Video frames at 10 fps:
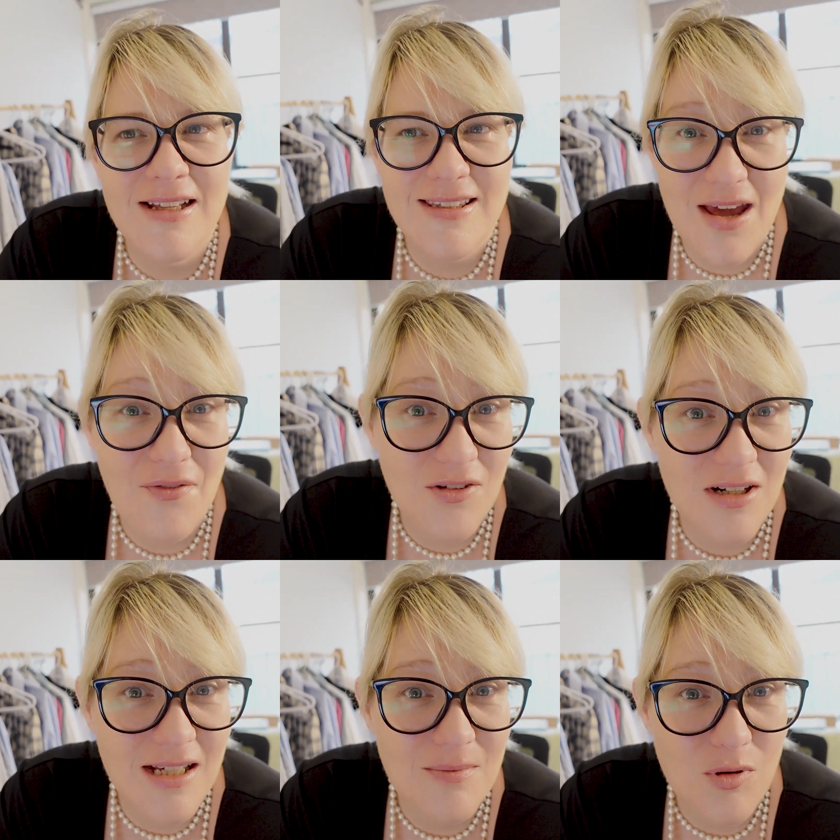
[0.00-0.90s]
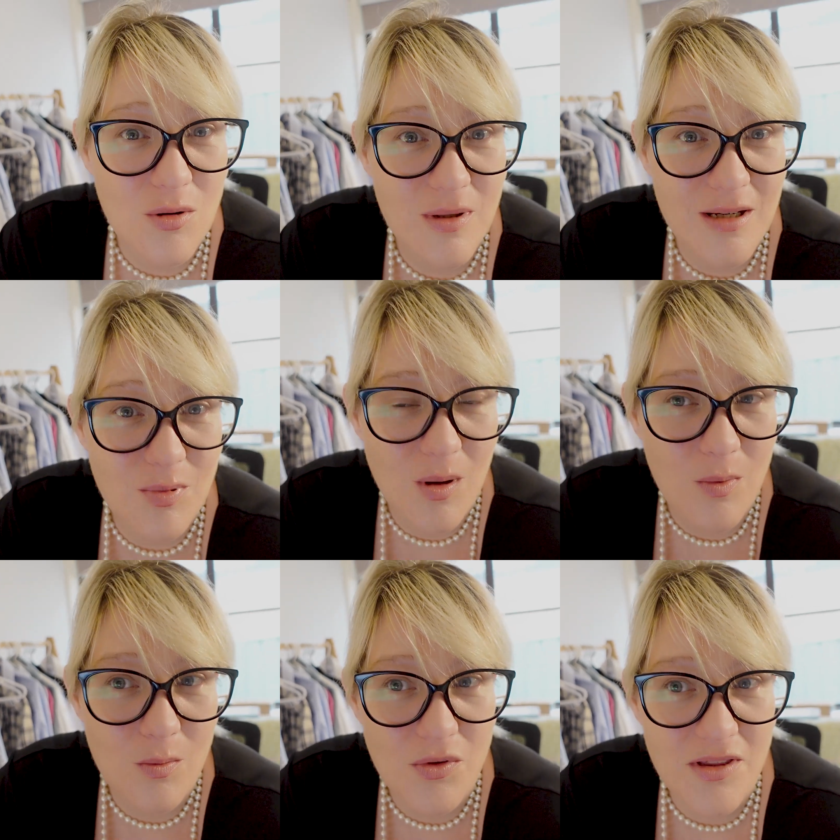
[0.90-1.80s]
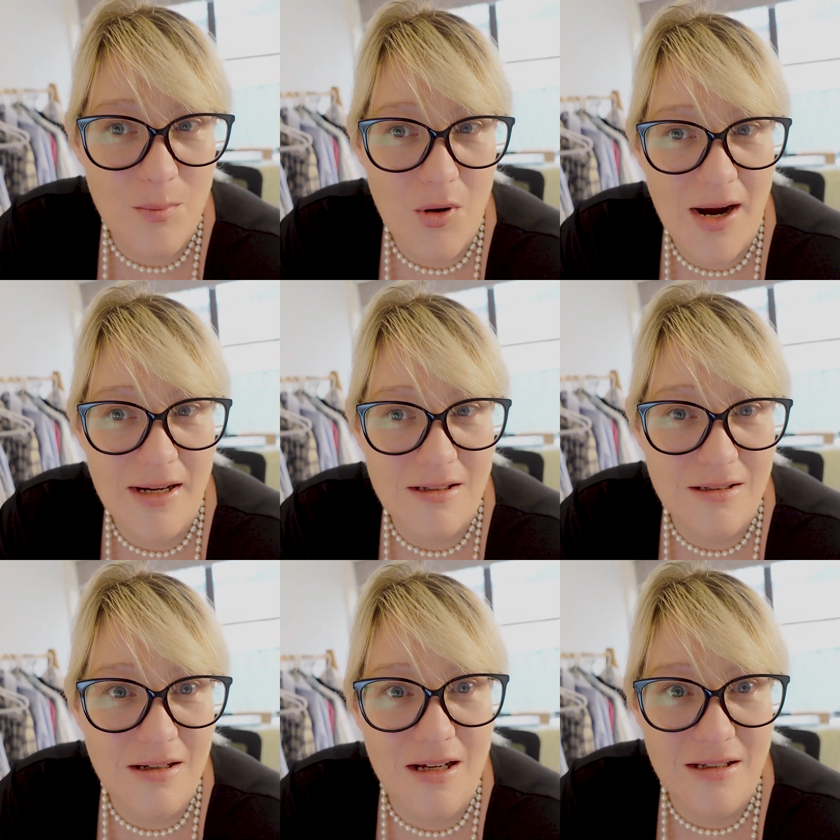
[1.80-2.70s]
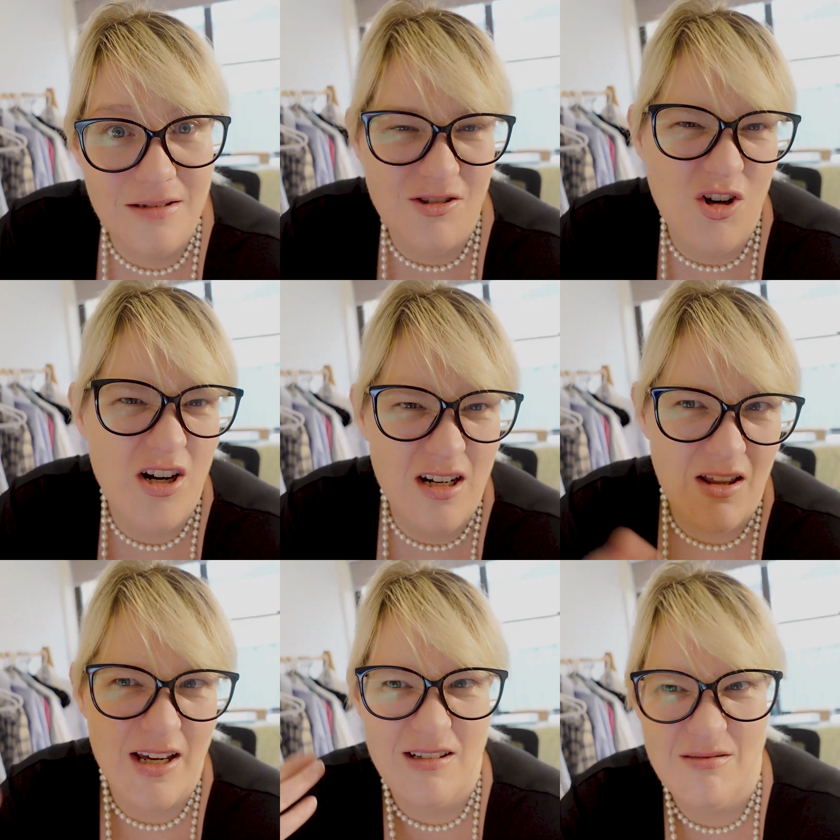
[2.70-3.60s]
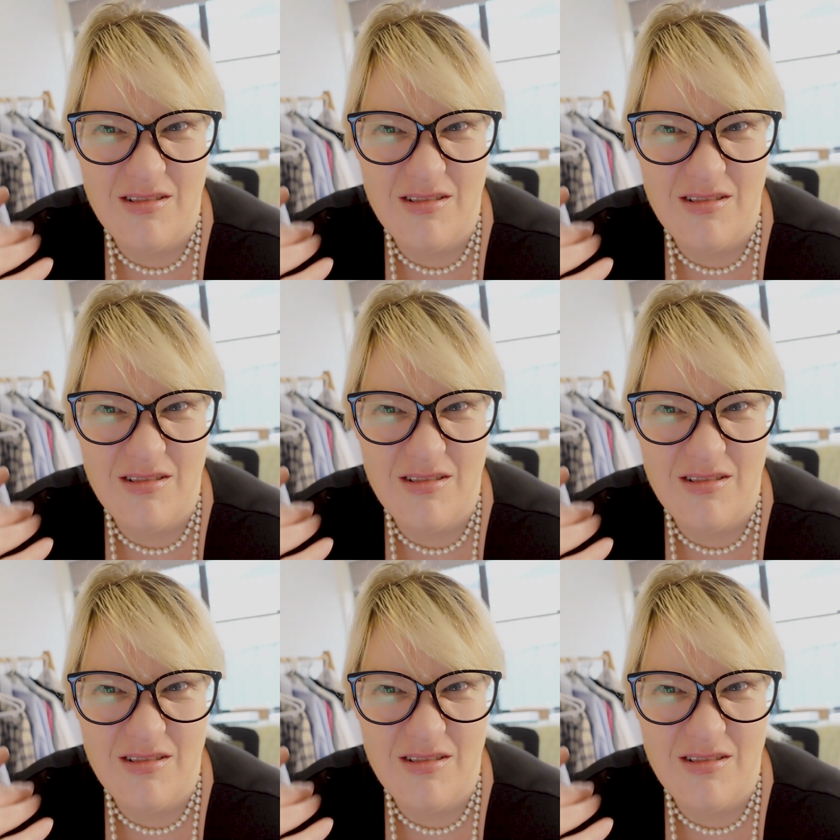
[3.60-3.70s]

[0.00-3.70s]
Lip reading: definitely probably a problem with your brain, and you're trying to, like,